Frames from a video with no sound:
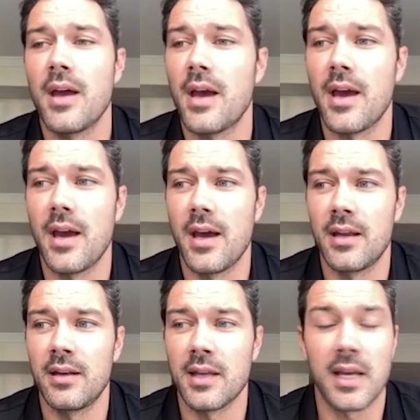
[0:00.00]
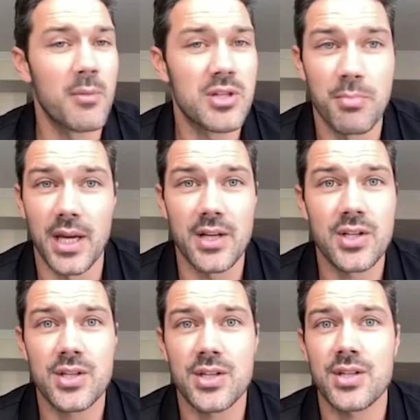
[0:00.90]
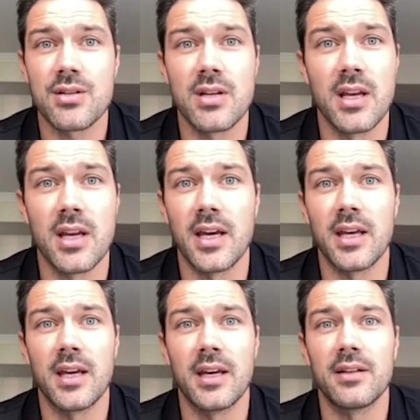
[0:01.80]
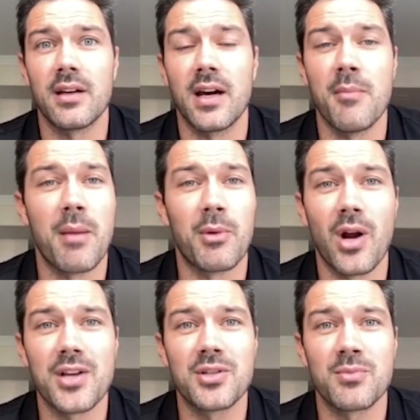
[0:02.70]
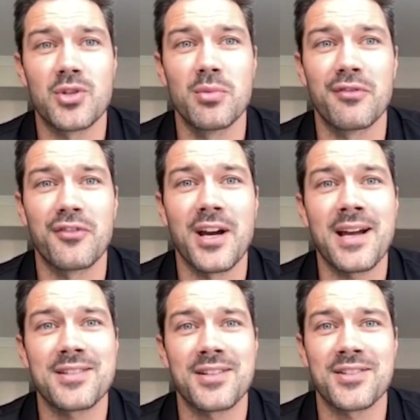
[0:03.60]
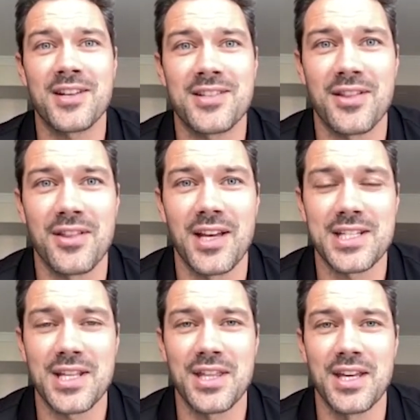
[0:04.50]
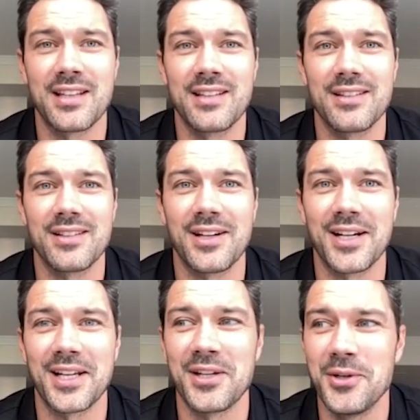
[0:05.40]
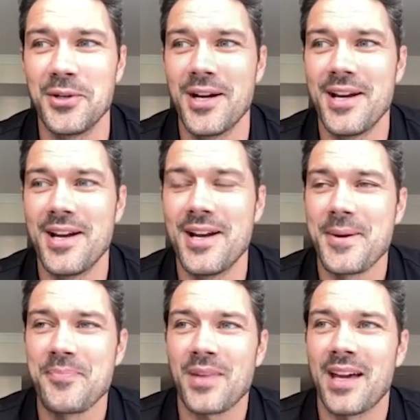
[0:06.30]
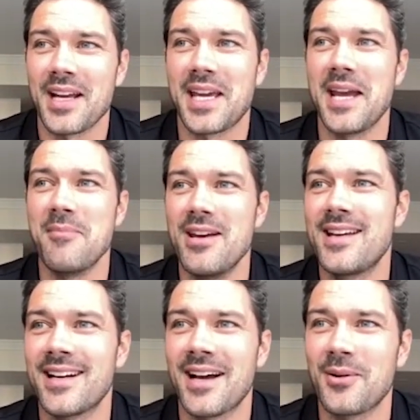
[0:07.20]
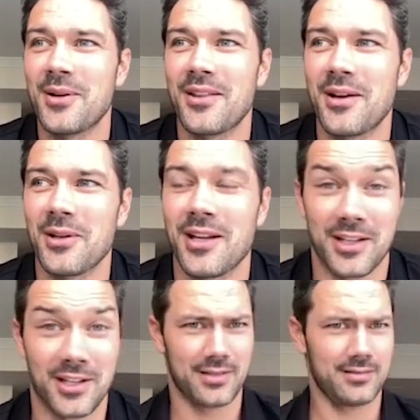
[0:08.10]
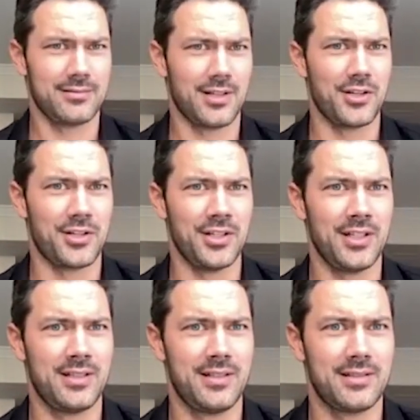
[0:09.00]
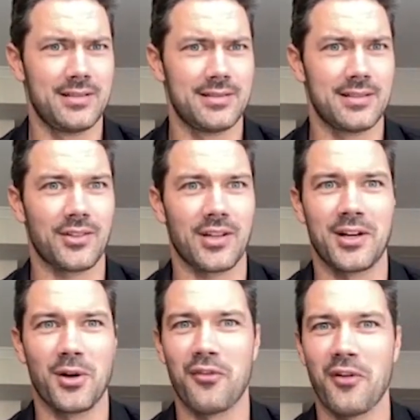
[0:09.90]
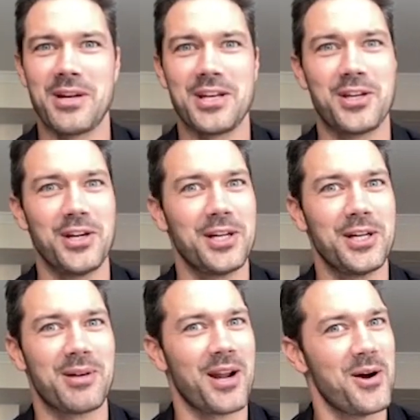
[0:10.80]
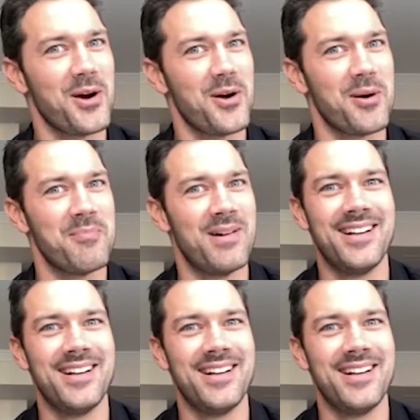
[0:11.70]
and they gave me some pages, and I memorized them super fast, because that's a that's a thing that I could do. And I came in, and, I, and they were like, "You're, are you good?" I was like, "I don't know if I'm any good, but I know them."